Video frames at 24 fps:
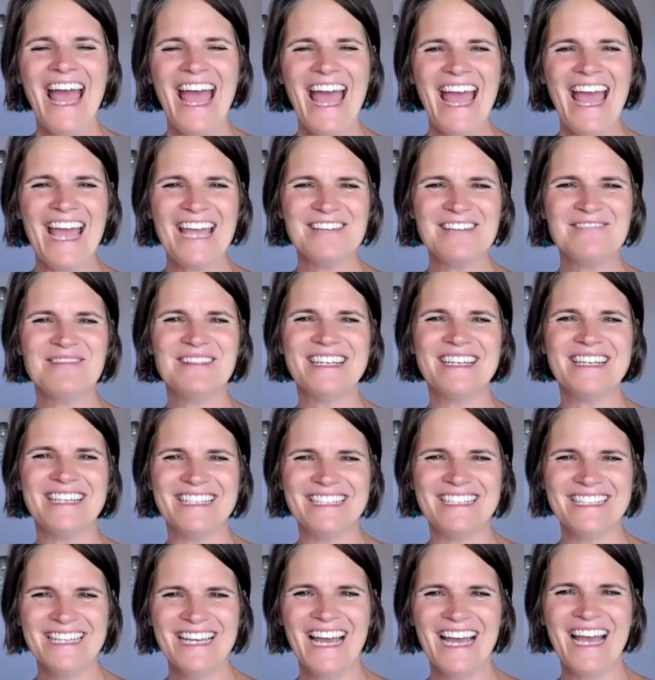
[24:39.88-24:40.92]

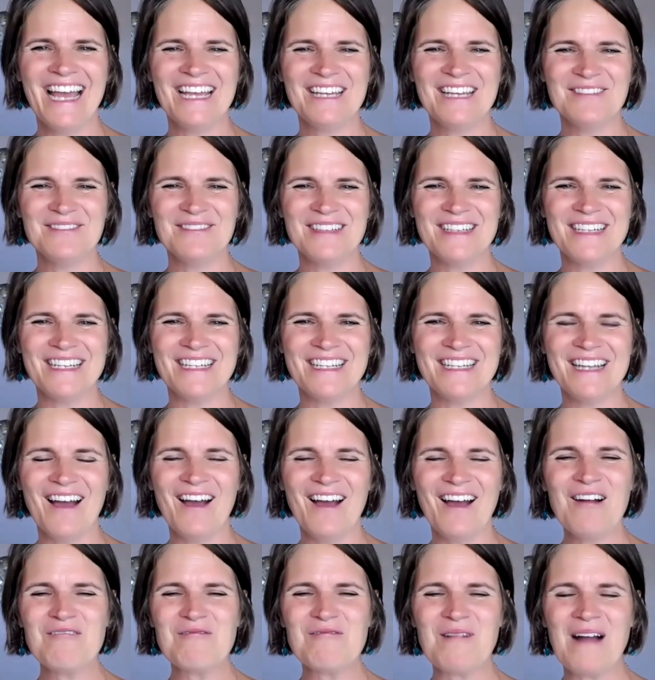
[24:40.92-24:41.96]
Amen. Amen.
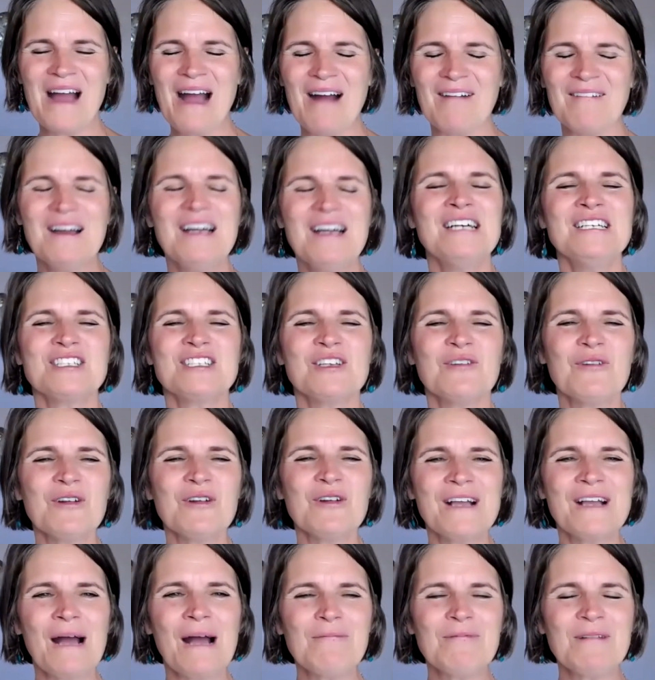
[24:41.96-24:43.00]
Oh, wow. So what
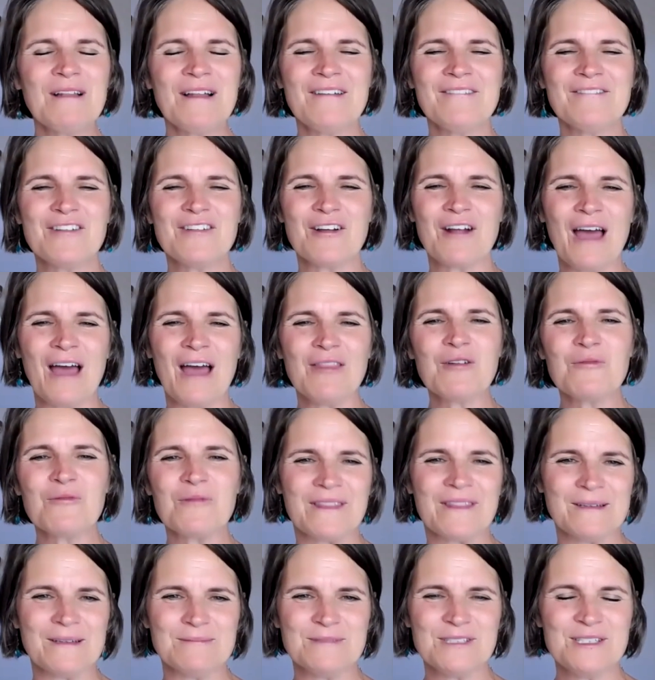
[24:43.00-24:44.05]
are a couple of your other
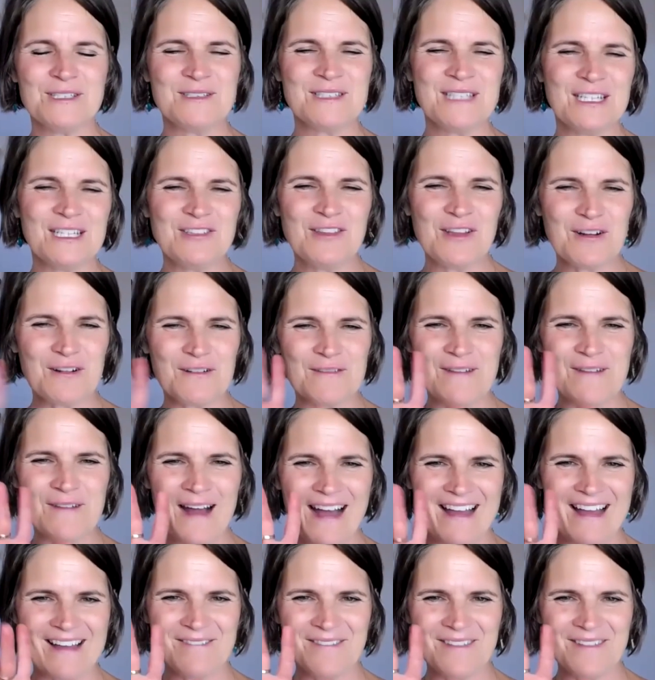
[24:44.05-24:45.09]
rhythms? You said there are
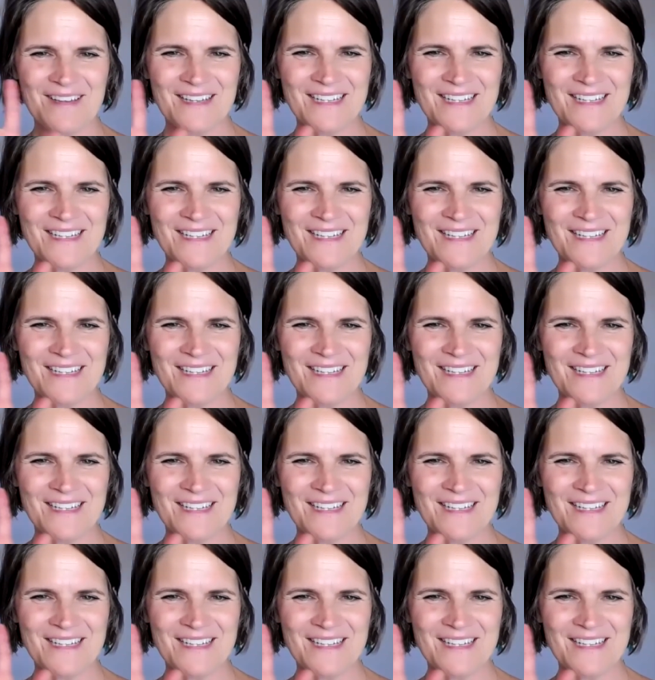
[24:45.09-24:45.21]
5.